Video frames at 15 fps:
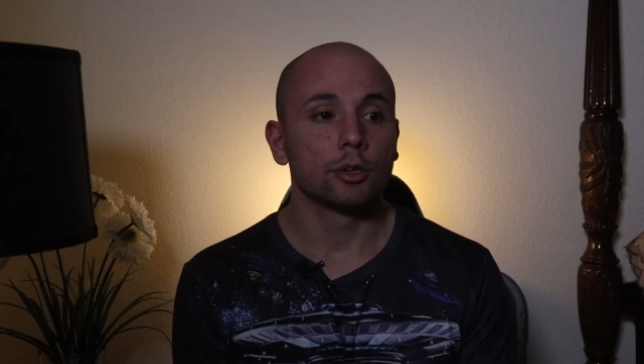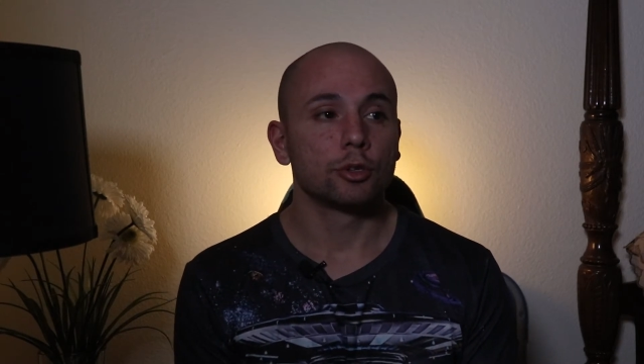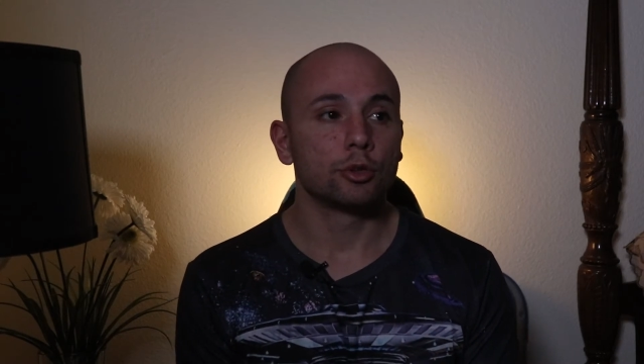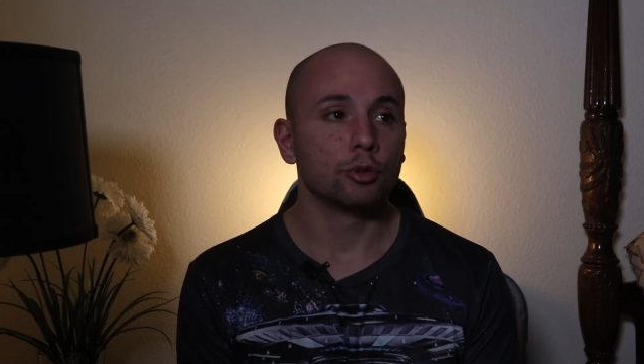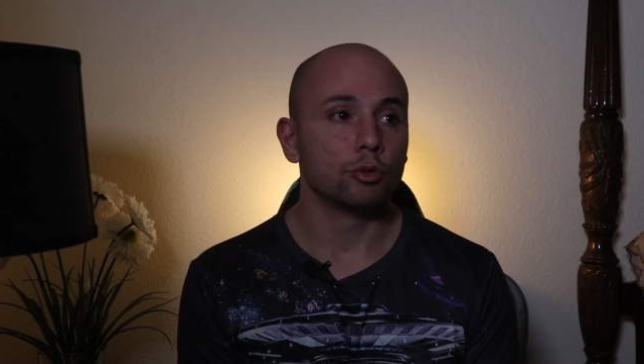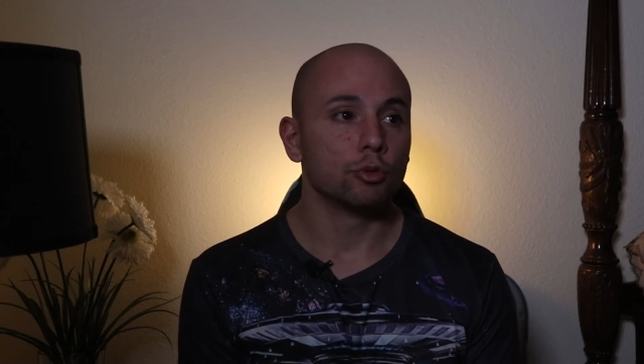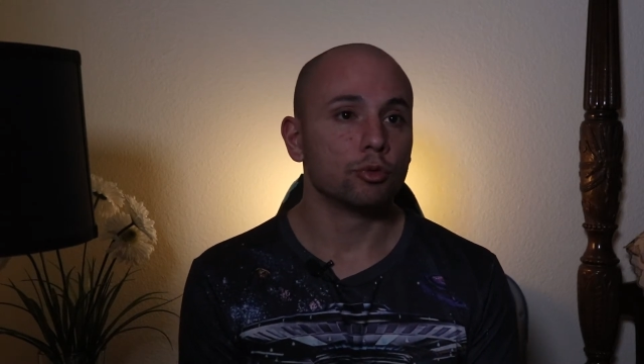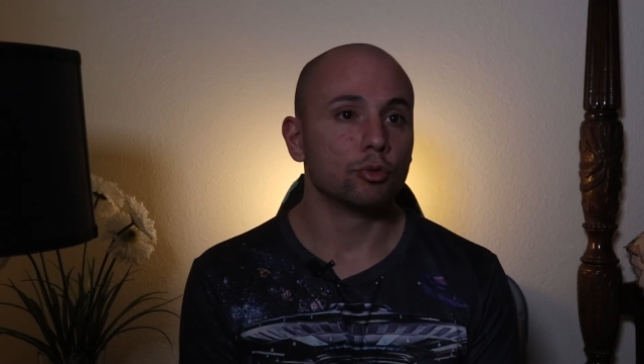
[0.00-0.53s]

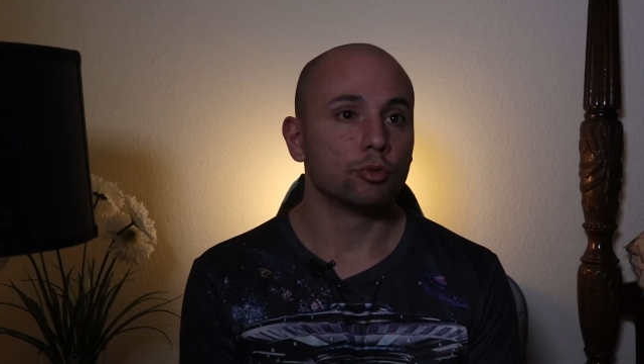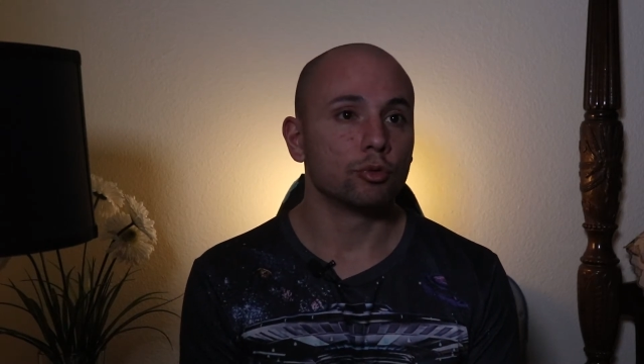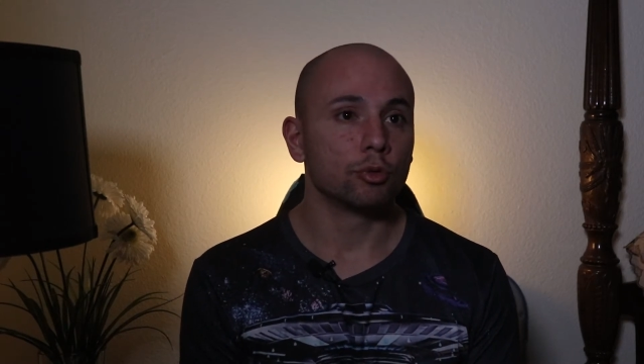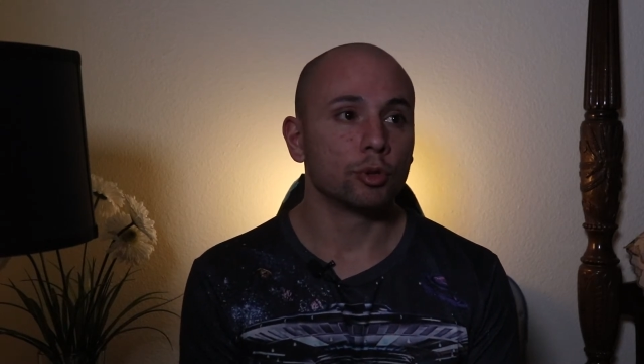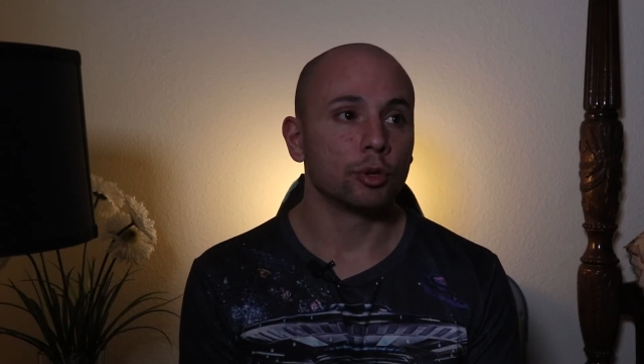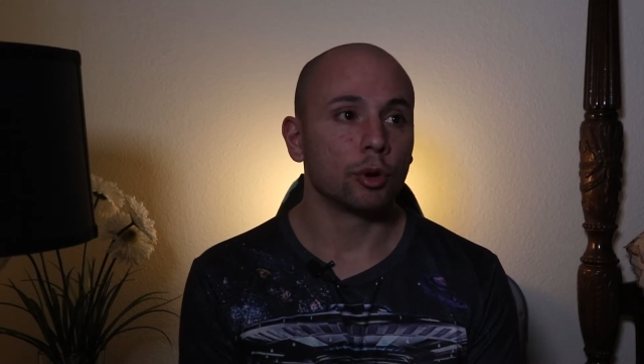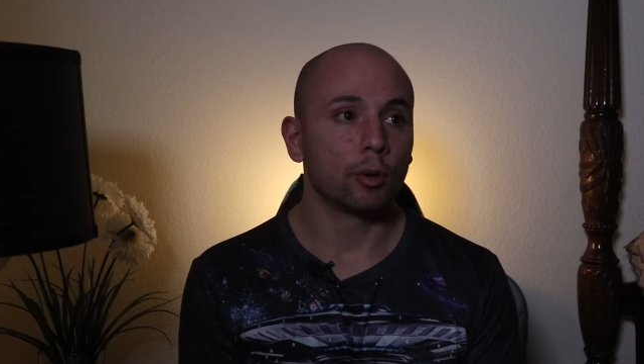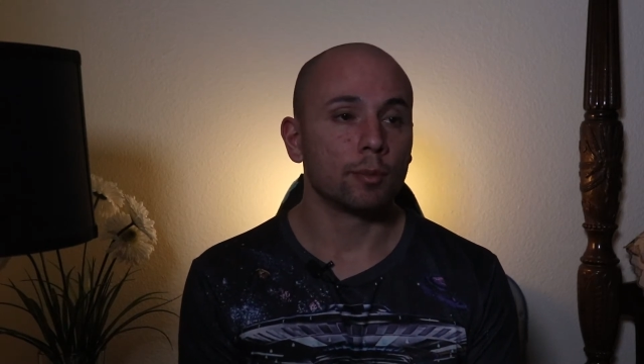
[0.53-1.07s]
to,
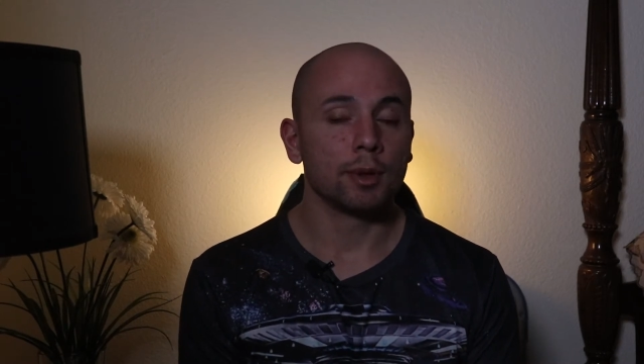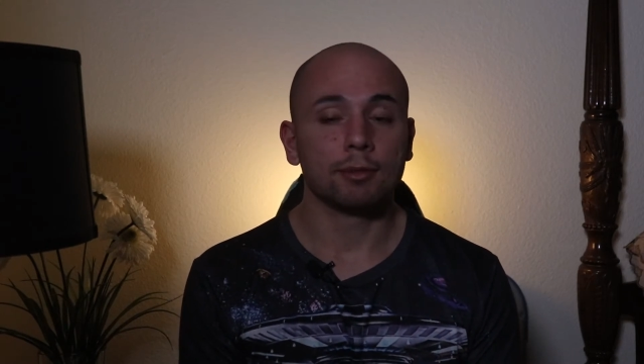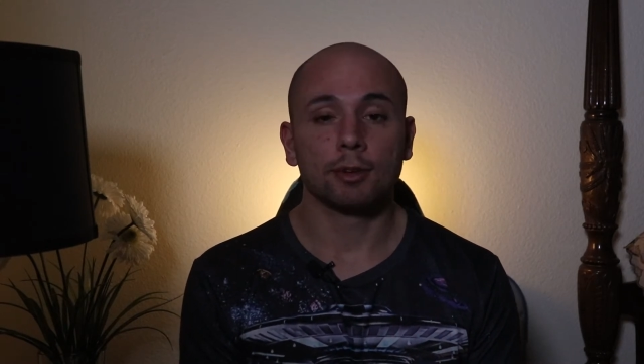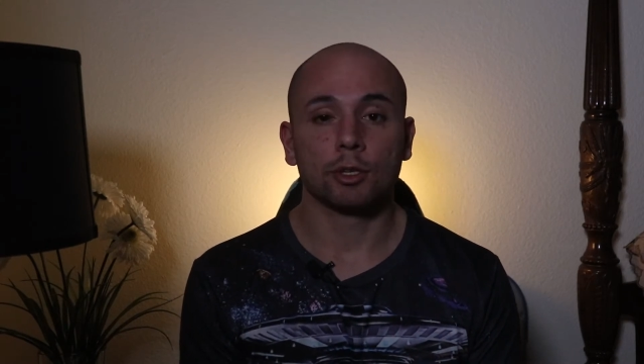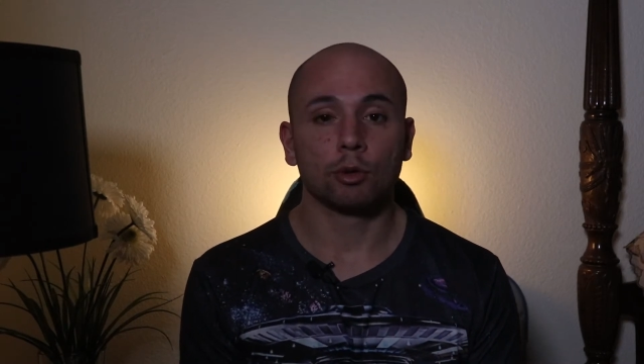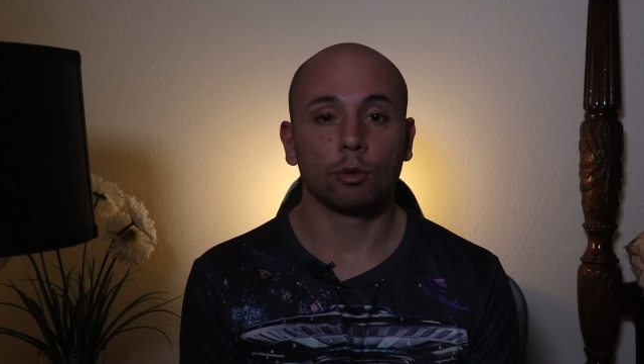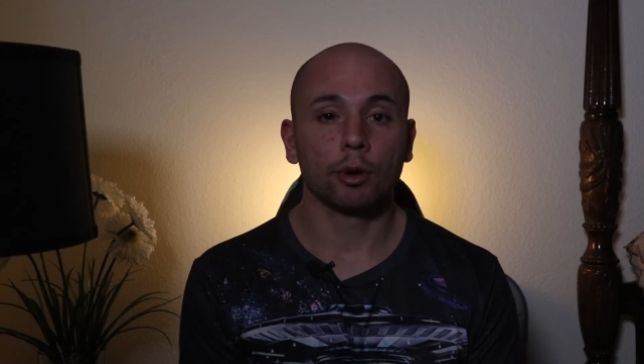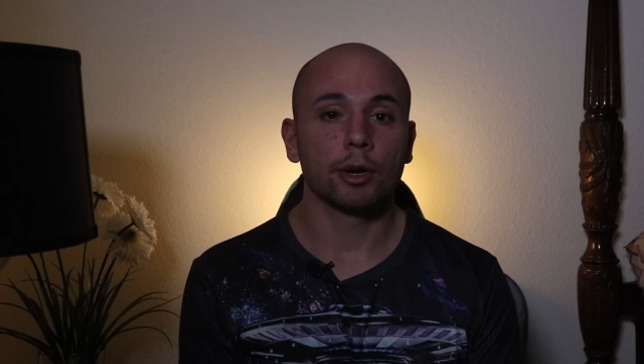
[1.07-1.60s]
you know, be
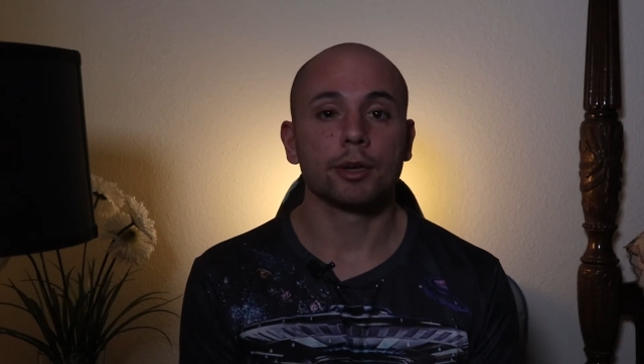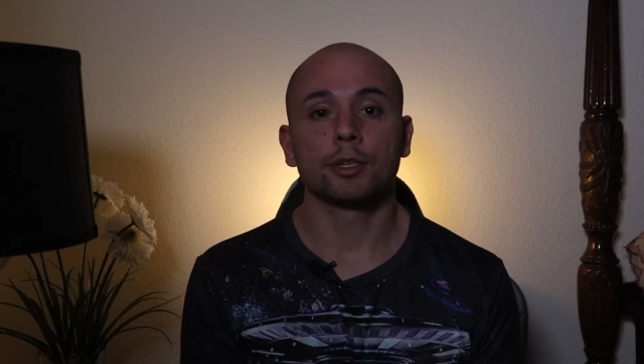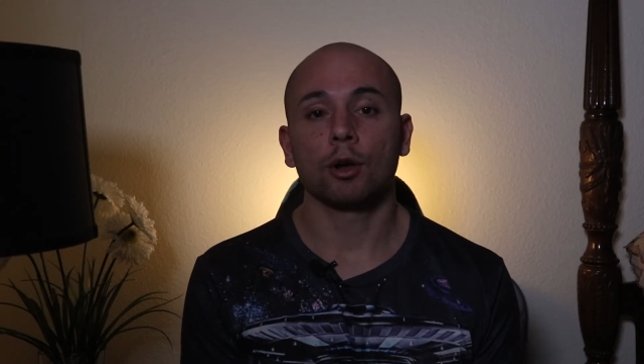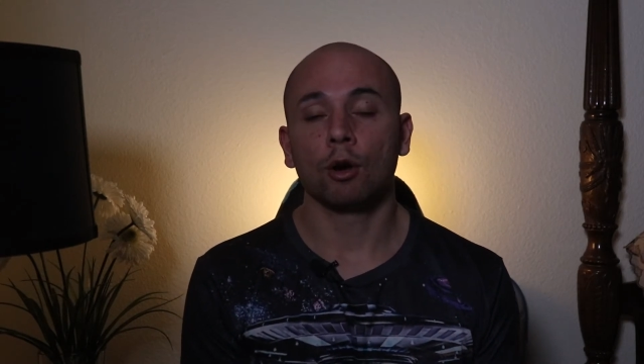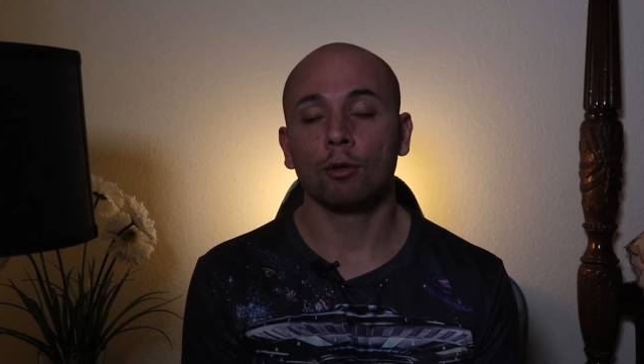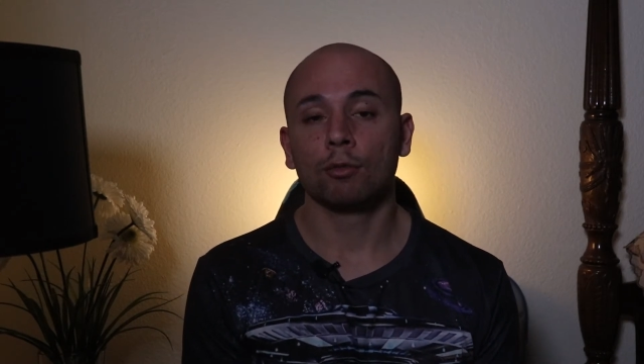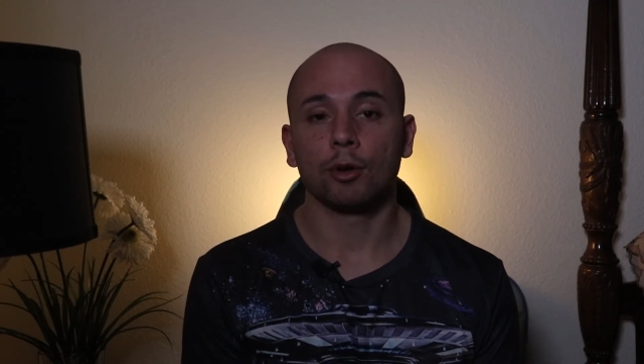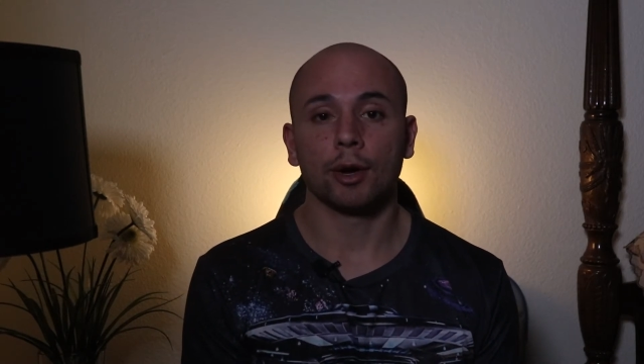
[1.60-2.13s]
victorious
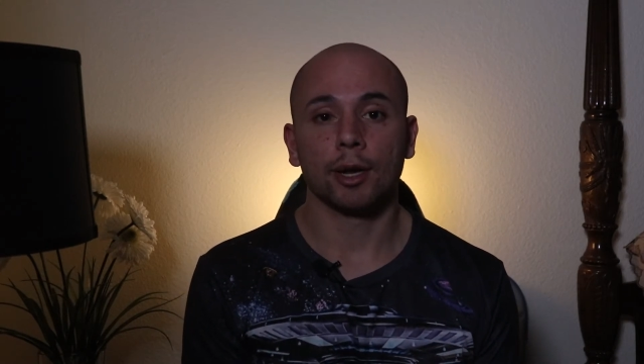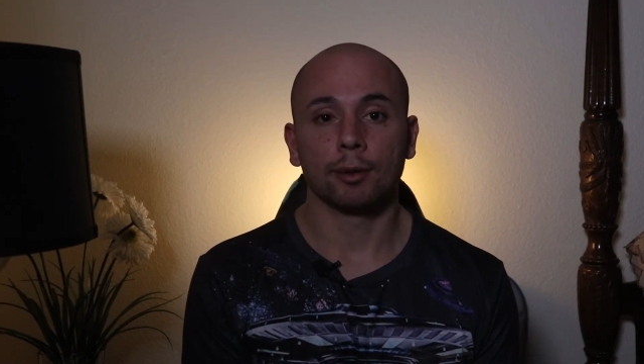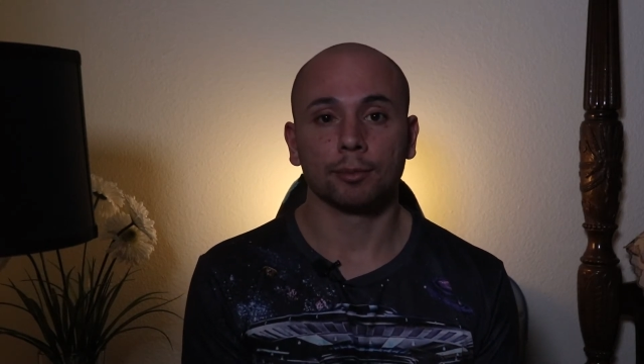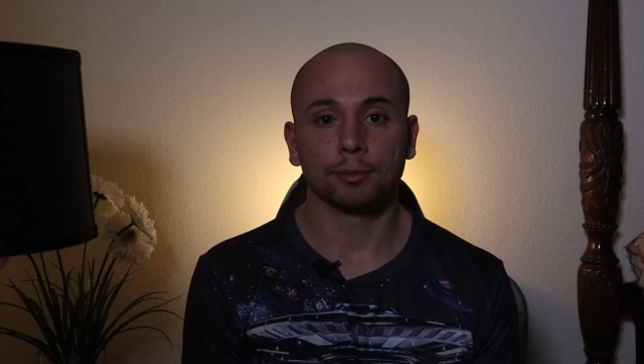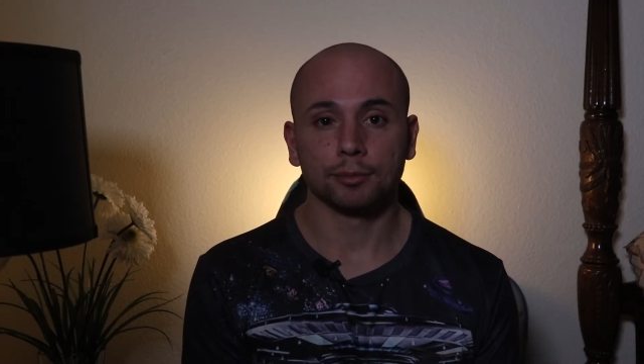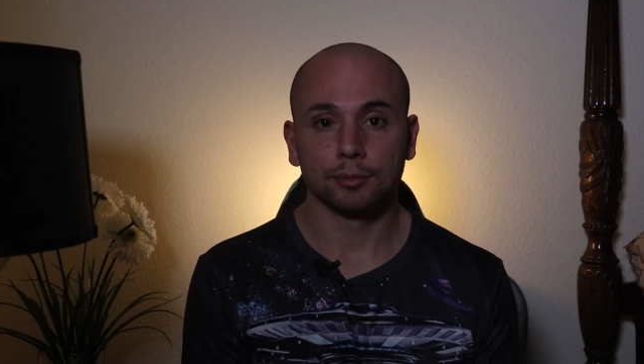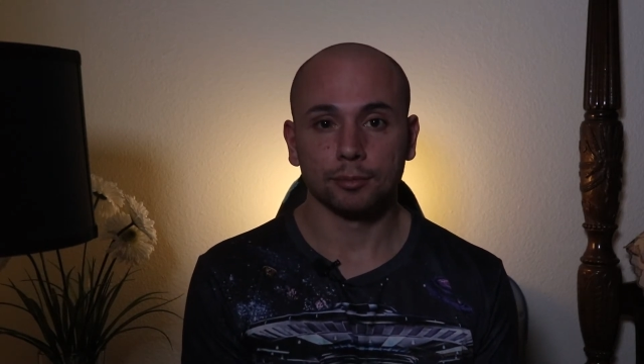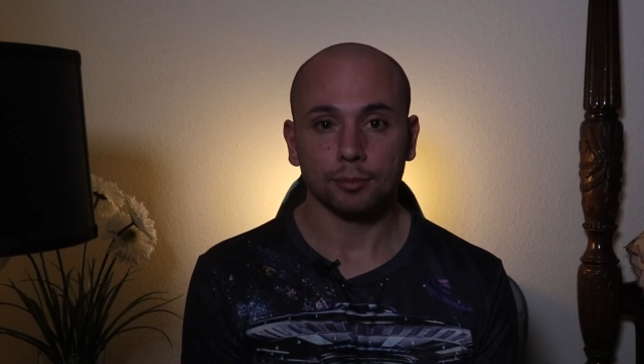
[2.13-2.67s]
over him.